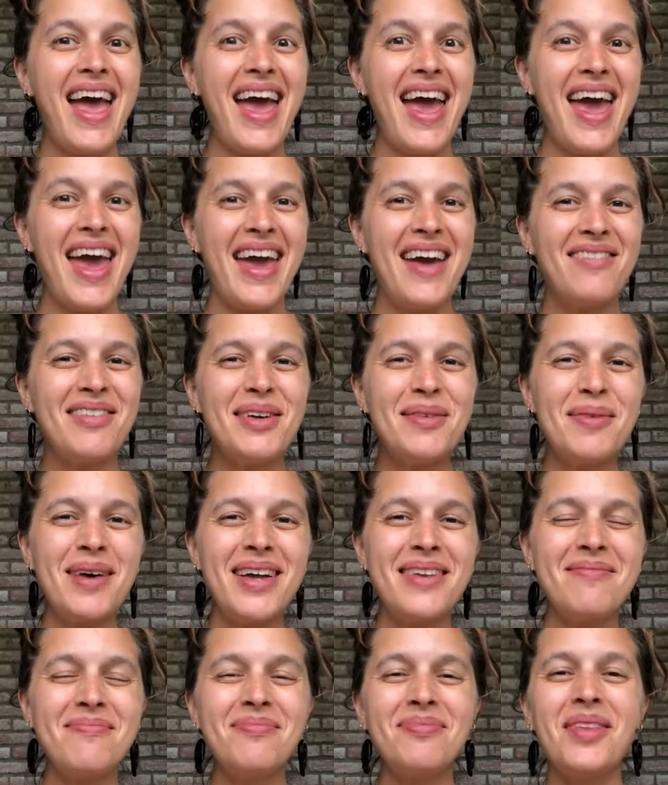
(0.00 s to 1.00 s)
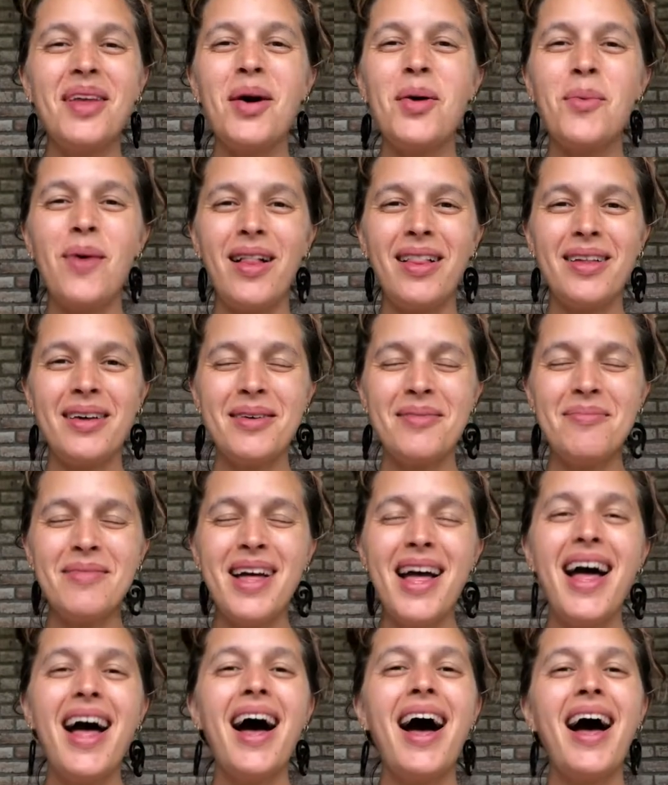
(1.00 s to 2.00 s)
Hey everyone, welcome.
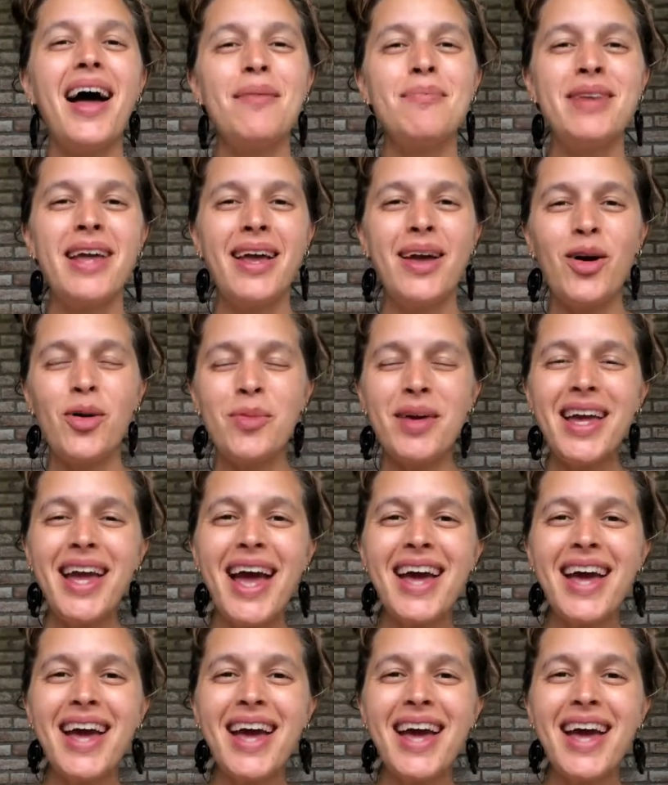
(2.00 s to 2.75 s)
I'm Naomi,